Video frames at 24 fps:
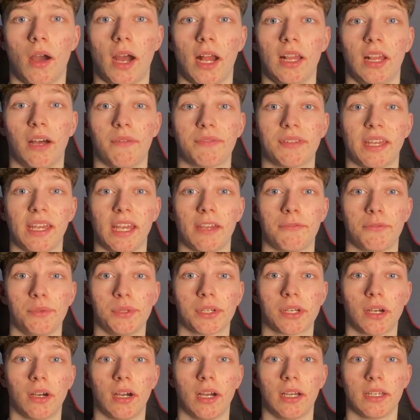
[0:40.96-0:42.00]
I love to hear from
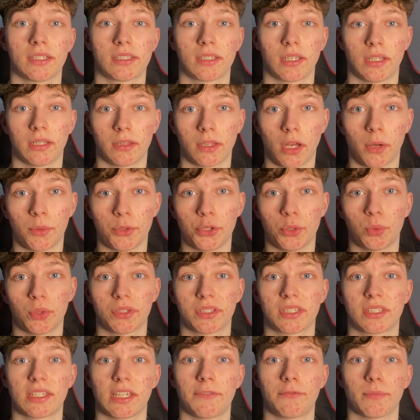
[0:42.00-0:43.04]
you guys and know what you want
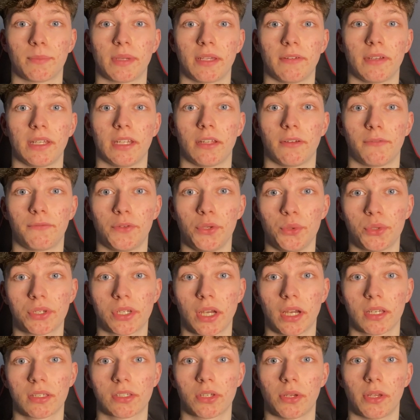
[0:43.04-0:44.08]
to see from me in the
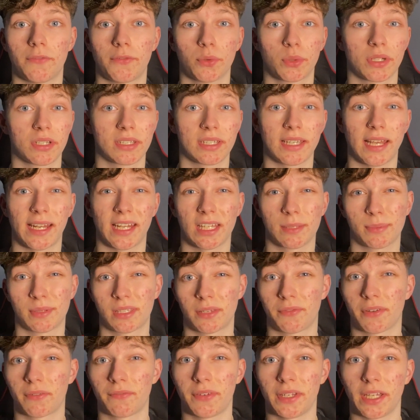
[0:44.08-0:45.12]
future. So if you want to see any
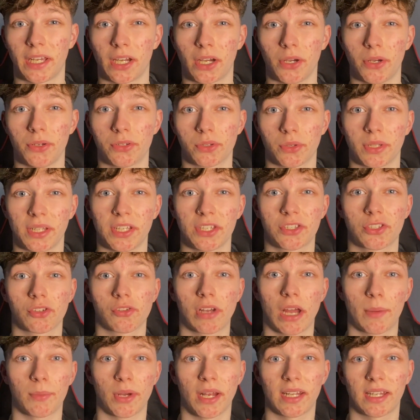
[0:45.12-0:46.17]
specific videos on
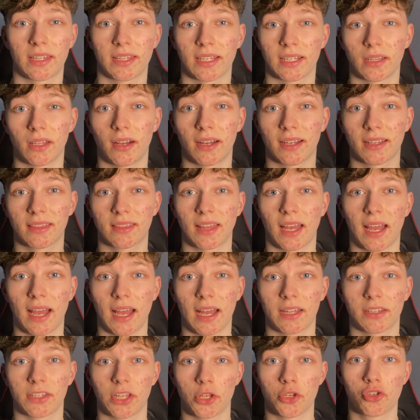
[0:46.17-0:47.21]
Instagram or anything like
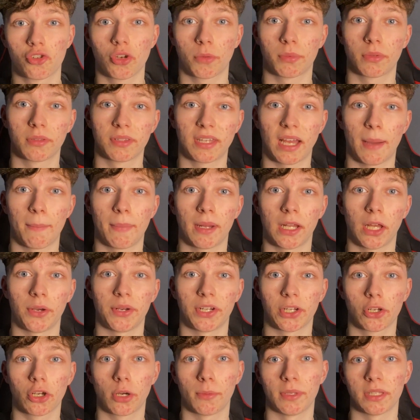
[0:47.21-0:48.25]
that, then drop them down below
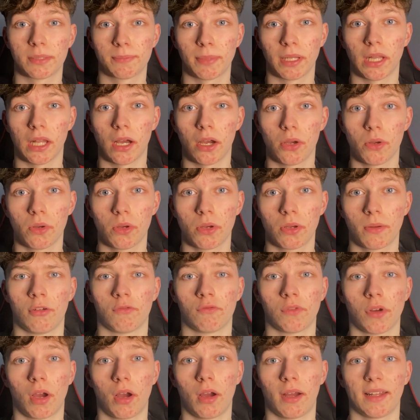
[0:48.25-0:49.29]
in the comments below.
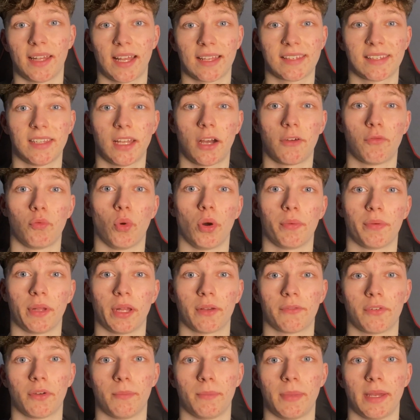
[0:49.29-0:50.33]
Right, that's enough
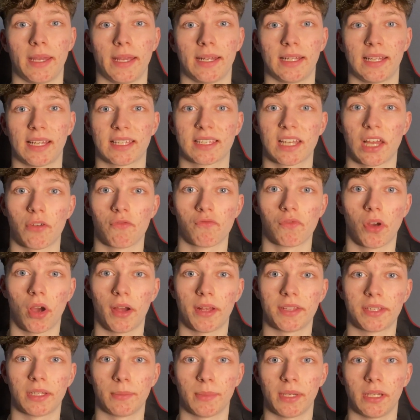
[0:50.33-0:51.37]
waffling from me. Let's get right
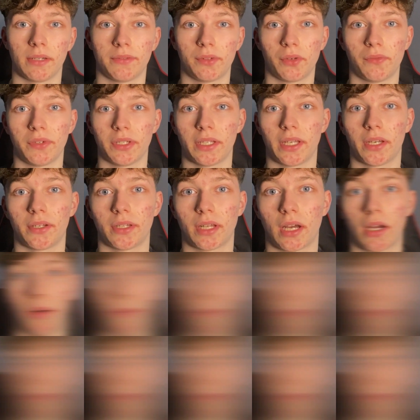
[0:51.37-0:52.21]
into the meat of the video now.